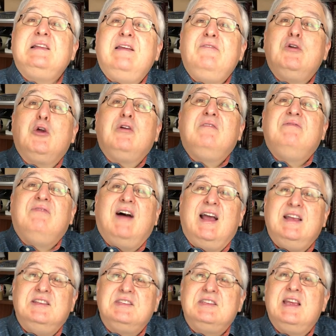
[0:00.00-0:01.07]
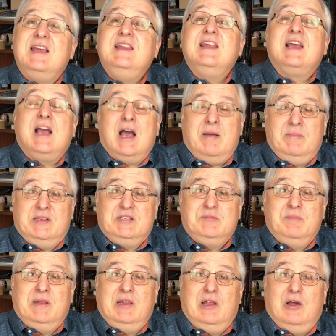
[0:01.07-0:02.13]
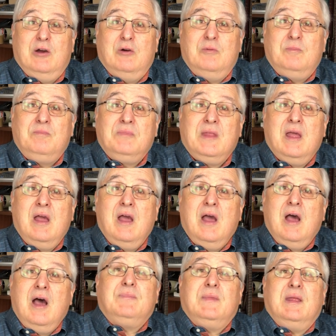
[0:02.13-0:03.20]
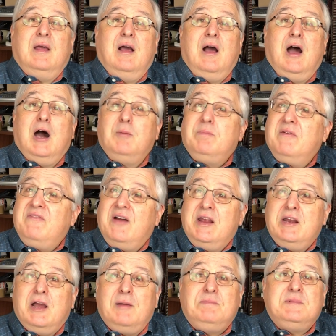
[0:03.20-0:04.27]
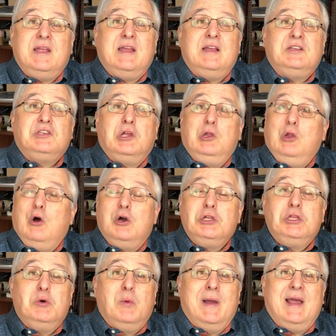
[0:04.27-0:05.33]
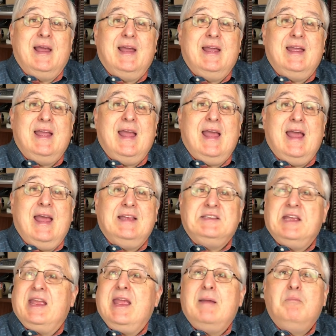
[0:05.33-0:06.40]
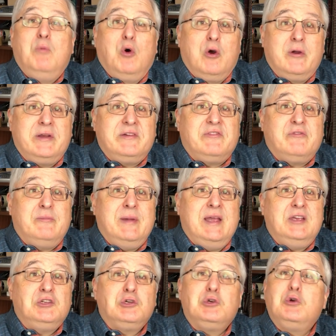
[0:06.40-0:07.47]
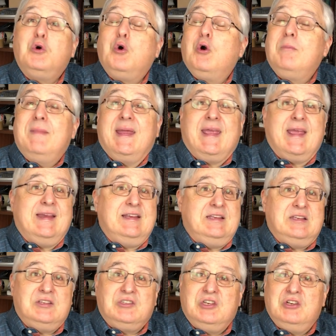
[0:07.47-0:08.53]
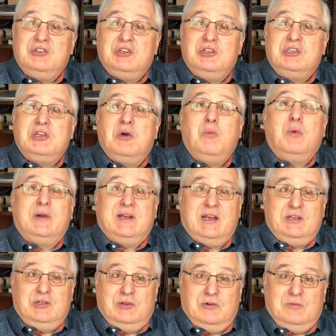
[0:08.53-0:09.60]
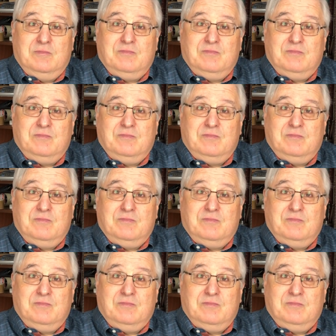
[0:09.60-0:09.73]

leave your advice in the comments below. I'll provide updates along the way as I get more information or make any decisions on what I do.